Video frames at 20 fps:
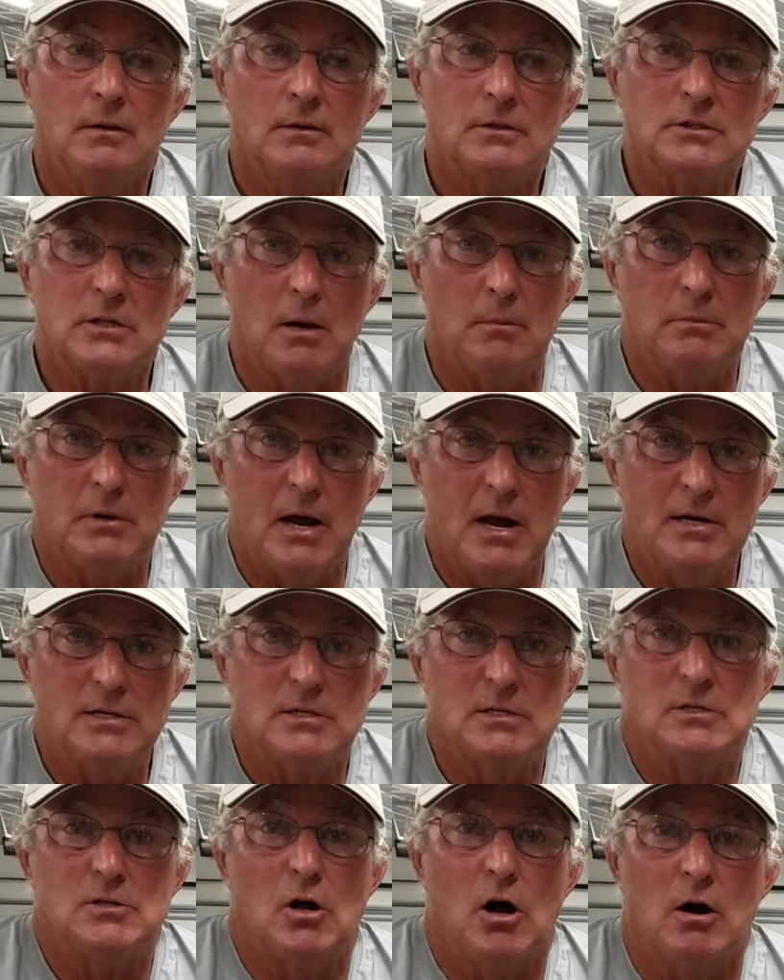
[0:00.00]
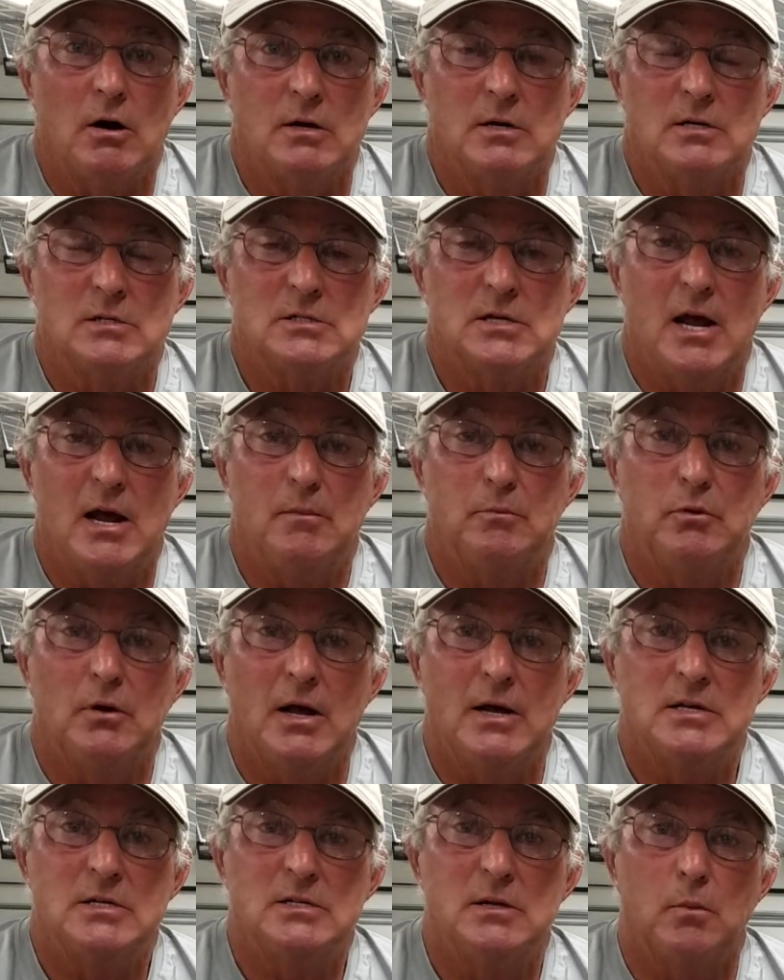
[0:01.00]
some days it's not in the same
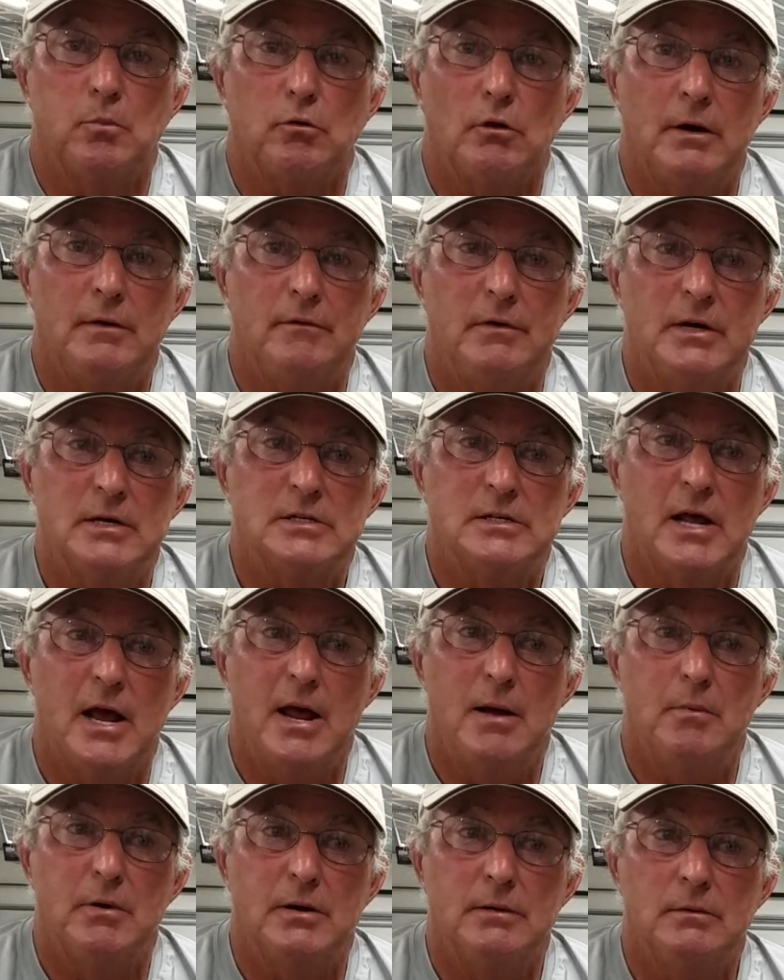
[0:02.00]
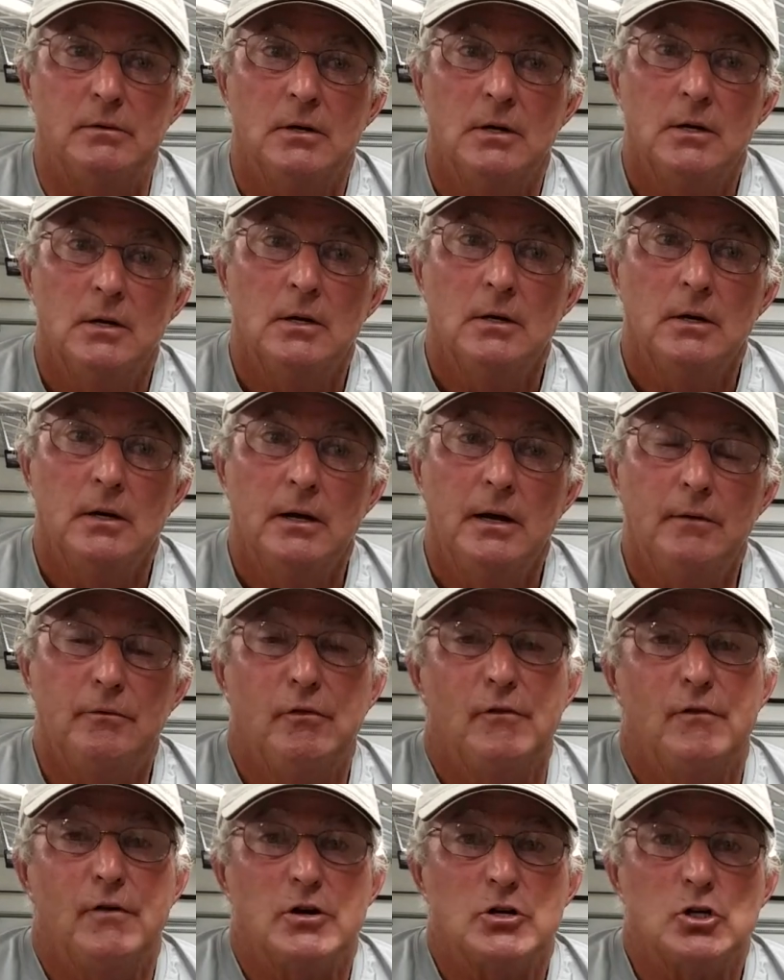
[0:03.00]
place as the previous day but if
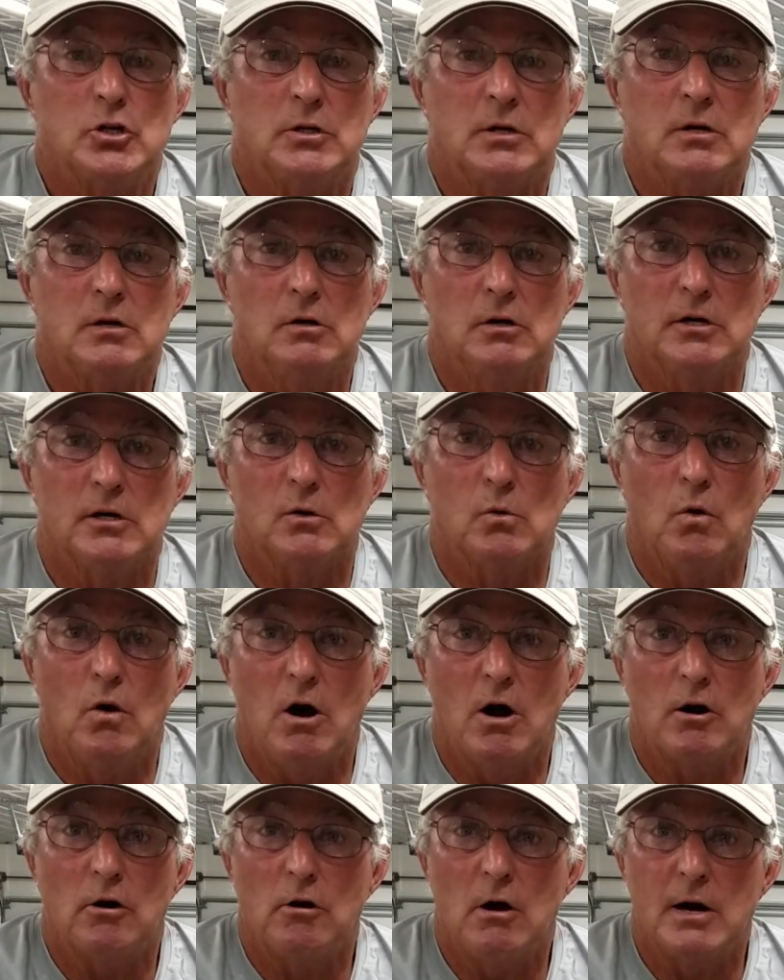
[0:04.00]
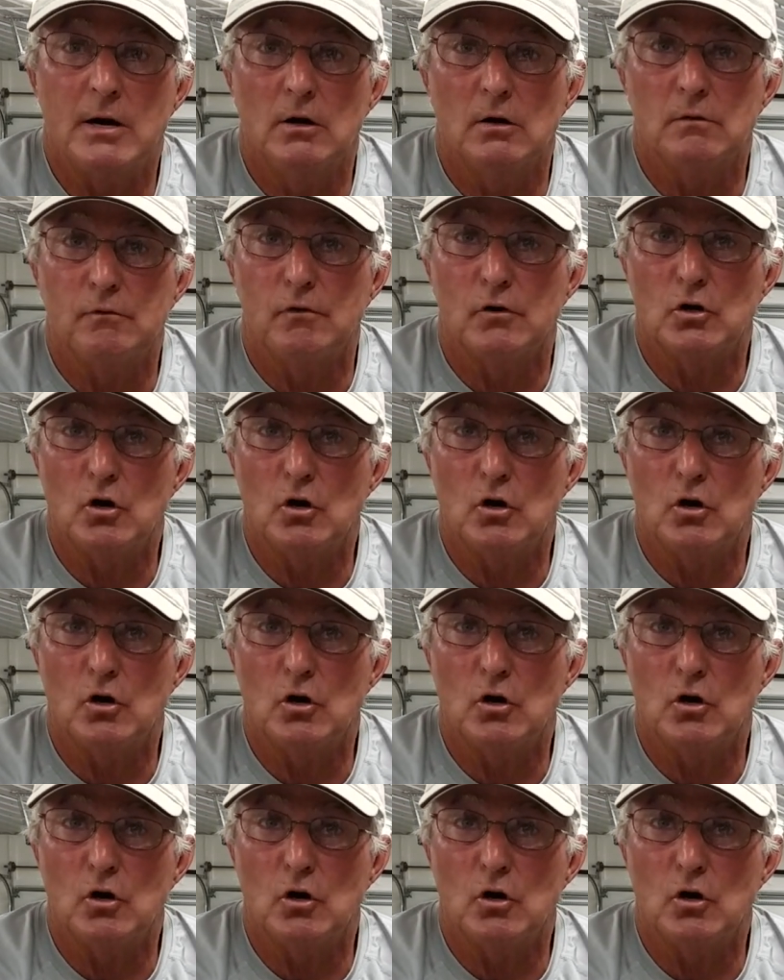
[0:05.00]
you're fishing the clear water i'd look for